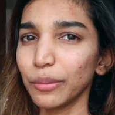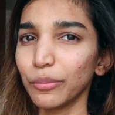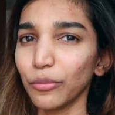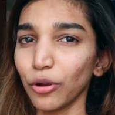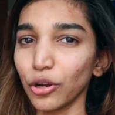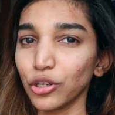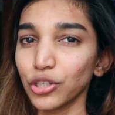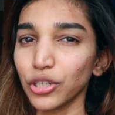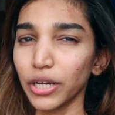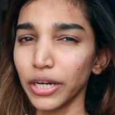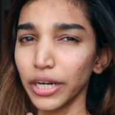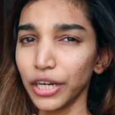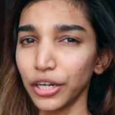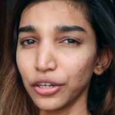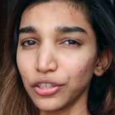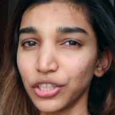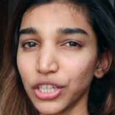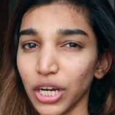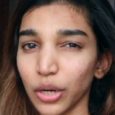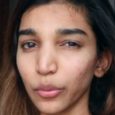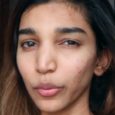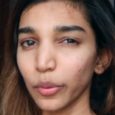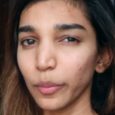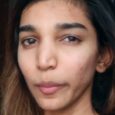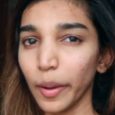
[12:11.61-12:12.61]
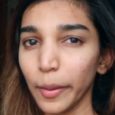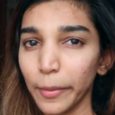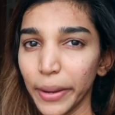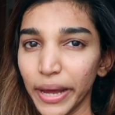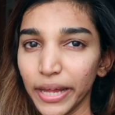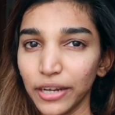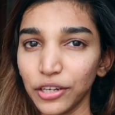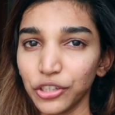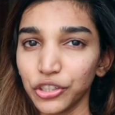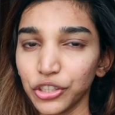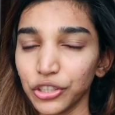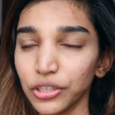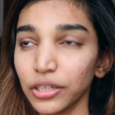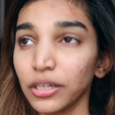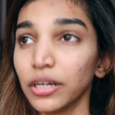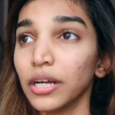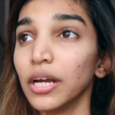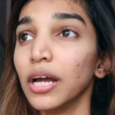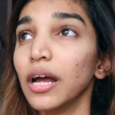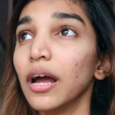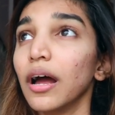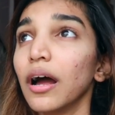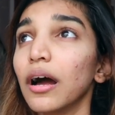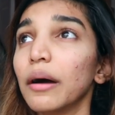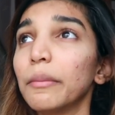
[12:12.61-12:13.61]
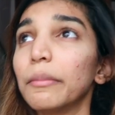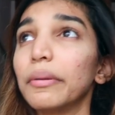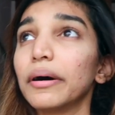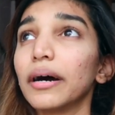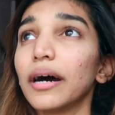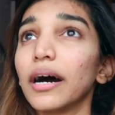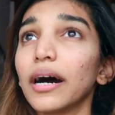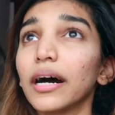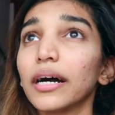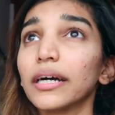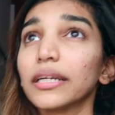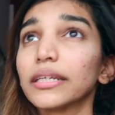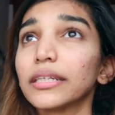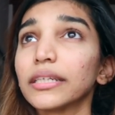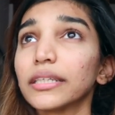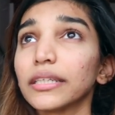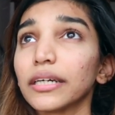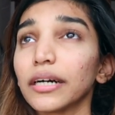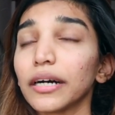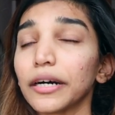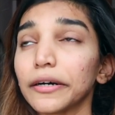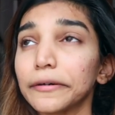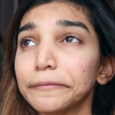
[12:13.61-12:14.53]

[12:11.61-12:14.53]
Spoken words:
I'm not sure, I need to check with my manager. But